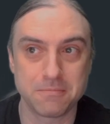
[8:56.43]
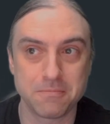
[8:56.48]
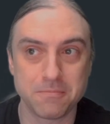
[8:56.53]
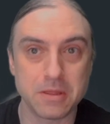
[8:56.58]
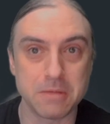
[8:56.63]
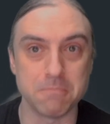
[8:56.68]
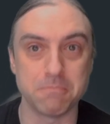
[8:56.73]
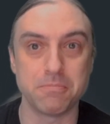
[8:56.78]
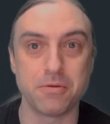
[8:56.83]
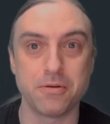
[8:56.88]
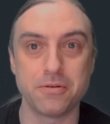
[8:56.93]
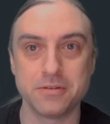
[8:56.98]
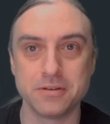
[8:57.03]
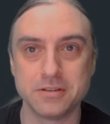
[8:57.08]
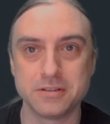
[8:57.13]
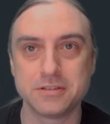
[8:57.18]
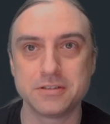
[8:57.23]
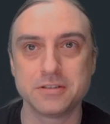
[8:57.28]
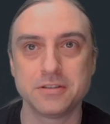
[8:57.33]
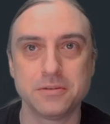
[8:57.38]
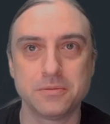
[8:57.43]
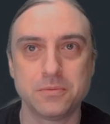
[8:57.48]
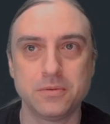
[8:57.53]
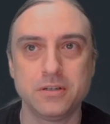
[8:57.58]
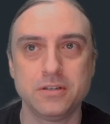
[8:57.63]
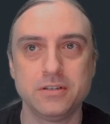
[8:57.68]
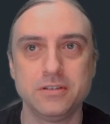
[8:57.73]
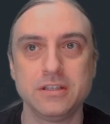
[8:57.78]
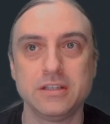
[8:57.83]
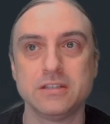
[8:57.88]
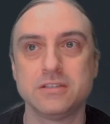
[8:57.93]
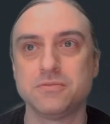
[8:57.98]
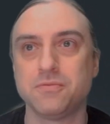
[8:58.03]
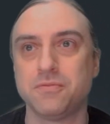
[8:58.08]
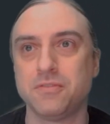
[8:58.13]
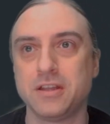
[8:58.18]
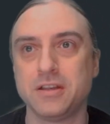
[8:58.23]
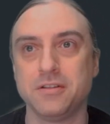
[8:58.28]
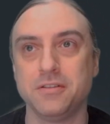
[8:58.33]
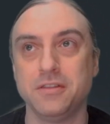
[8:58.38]
important to their world. It's
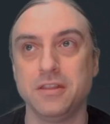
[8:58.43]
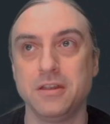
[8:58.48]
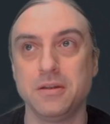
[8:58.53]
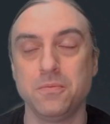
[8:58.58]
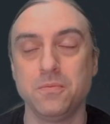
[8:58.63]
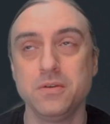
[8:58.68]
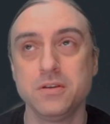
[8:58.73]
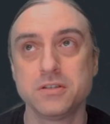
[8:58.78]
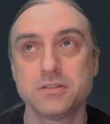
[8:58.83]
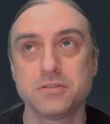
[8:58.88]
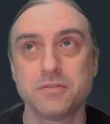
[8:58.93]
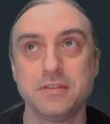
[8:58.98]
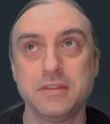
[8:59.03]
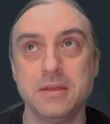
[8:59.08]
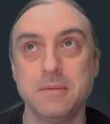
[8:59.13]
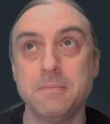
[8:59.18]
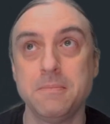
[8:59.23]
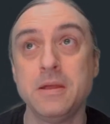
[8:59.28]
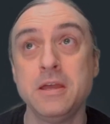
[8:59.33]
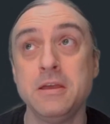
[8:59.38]
vital that it works for them.